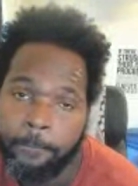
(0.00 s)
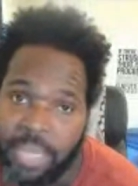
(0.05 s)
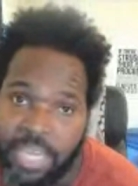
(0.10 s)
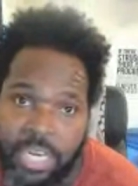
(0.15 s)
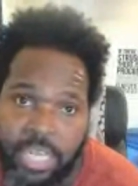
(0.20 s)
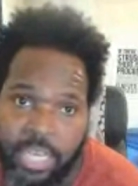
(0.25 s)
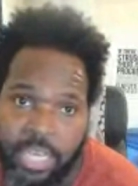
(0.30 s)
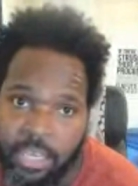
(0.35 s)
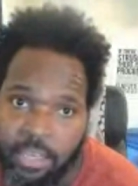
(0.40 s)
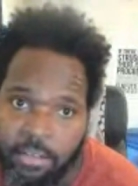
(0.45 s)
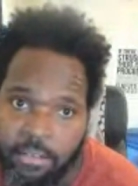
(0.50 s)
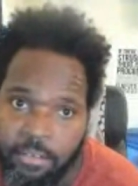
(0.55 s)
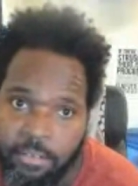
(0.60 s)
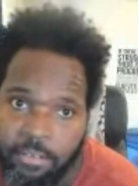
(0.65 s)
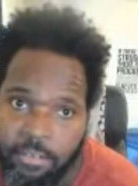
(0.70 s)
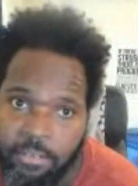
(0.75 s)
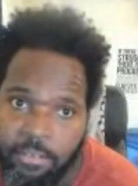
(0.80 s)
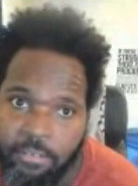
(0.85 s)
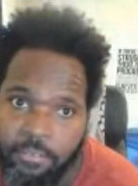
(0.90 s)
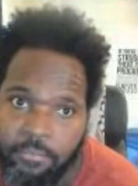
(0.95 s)
Meaning,
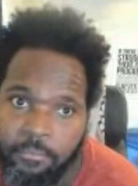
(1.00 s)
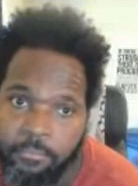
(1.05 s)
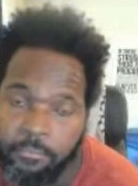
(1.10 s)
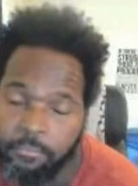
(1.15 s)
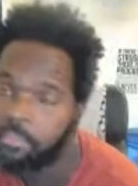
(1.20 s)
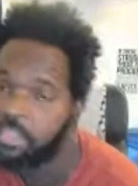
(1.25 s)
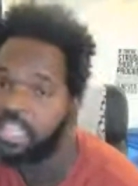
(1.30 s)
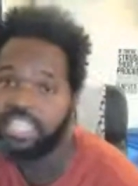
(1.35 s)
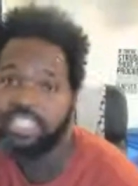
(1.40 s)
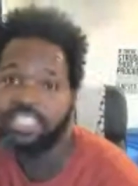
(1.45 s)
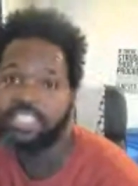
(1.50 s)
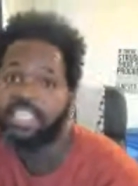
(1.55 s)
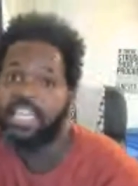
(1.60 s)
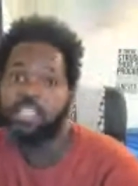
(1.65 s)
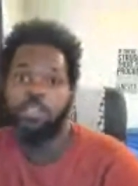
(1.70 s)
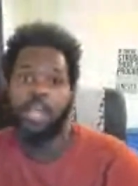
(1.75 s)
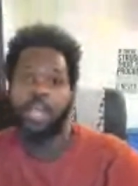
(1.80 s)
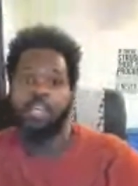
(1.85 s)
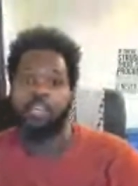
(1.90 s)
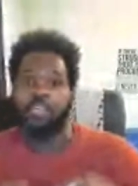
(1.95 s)
let's
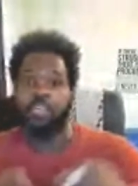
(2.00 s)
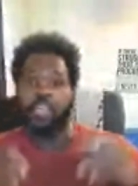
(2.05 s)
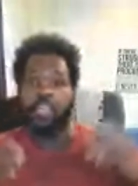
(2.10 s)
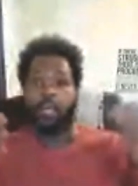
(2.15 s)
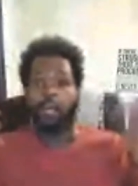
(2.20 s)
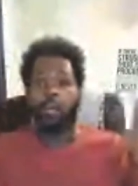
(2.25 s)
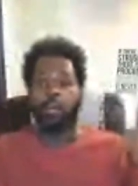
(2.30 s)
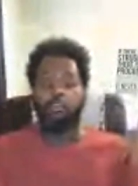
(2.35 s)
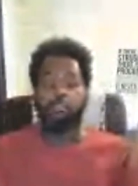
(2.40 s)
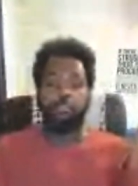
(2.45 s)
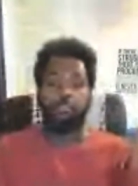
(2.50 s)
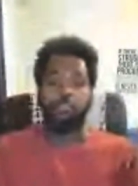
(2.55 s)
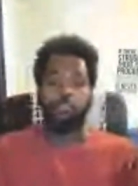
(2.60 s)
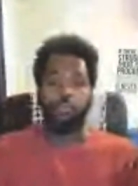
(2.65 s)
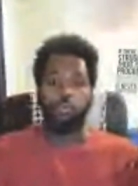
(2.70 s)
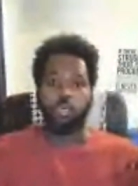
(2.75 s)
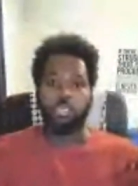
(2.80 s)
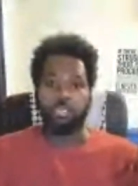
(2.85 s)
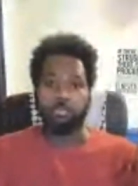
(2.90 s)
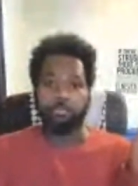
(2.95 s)
say you had a day off
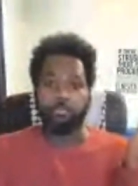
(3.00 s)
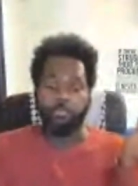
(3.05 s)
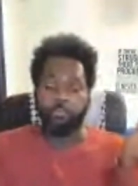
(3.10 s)
before